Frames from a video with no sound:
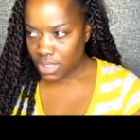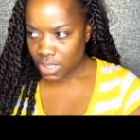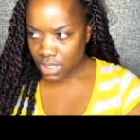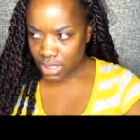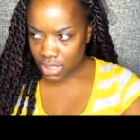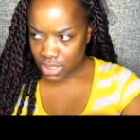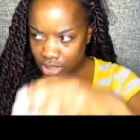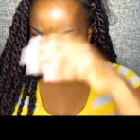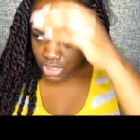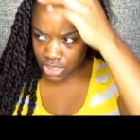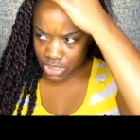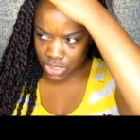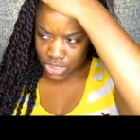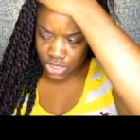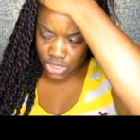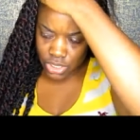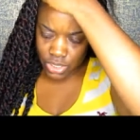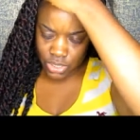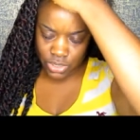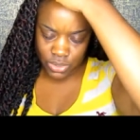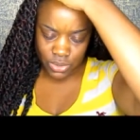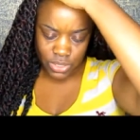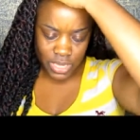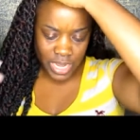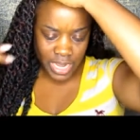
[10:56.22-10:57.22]
and just show
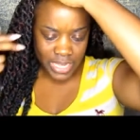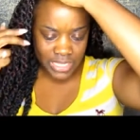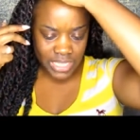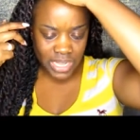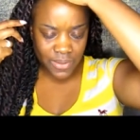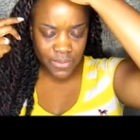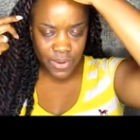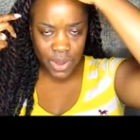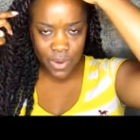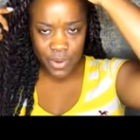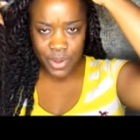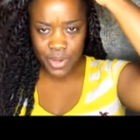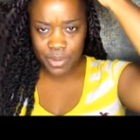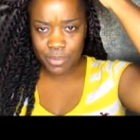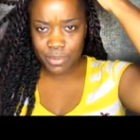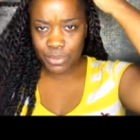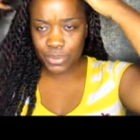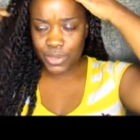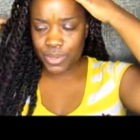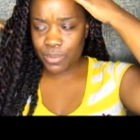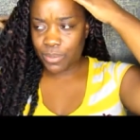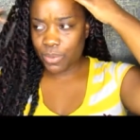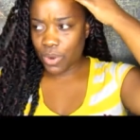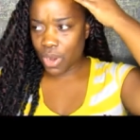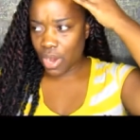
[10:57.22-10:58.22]
you guys. I've already
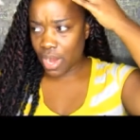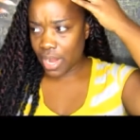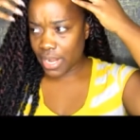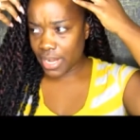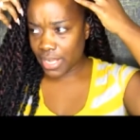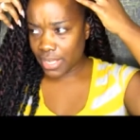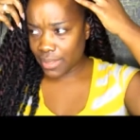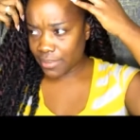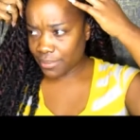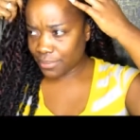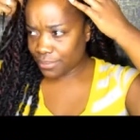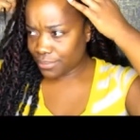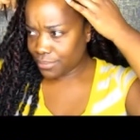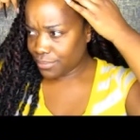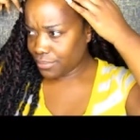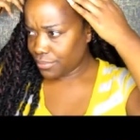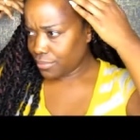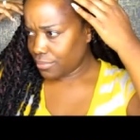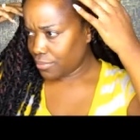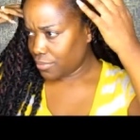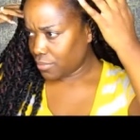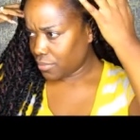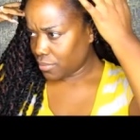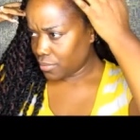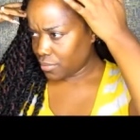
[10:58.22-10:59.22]
pre-parted
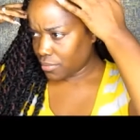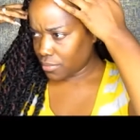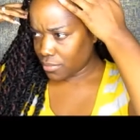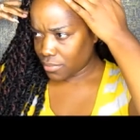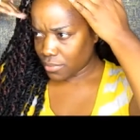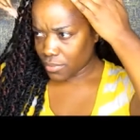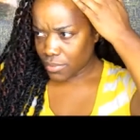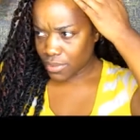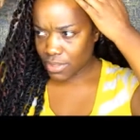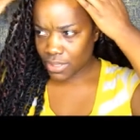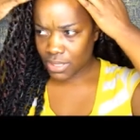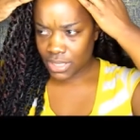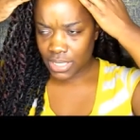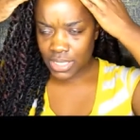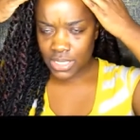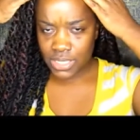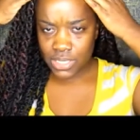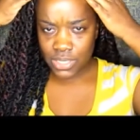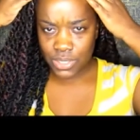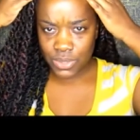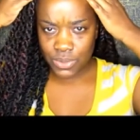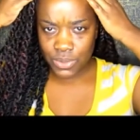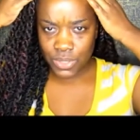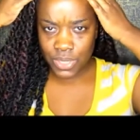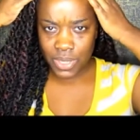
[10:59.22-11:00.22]
these
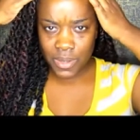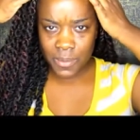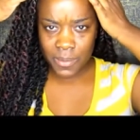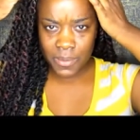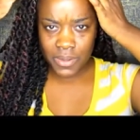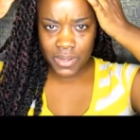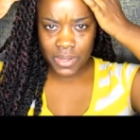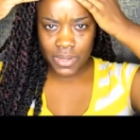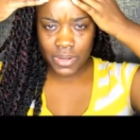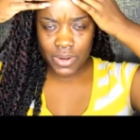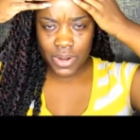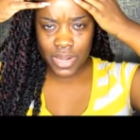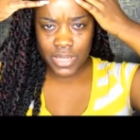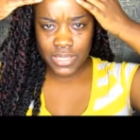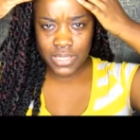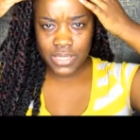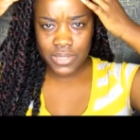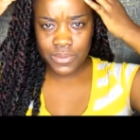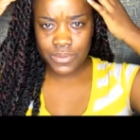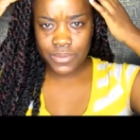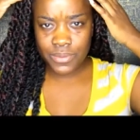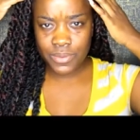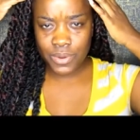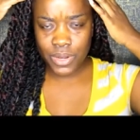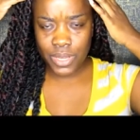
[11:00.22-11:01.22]
3 up here across the
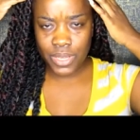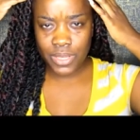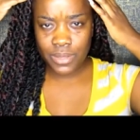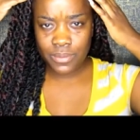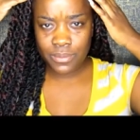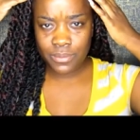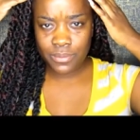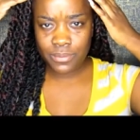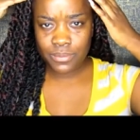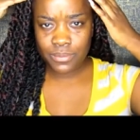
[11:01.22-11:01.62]
front.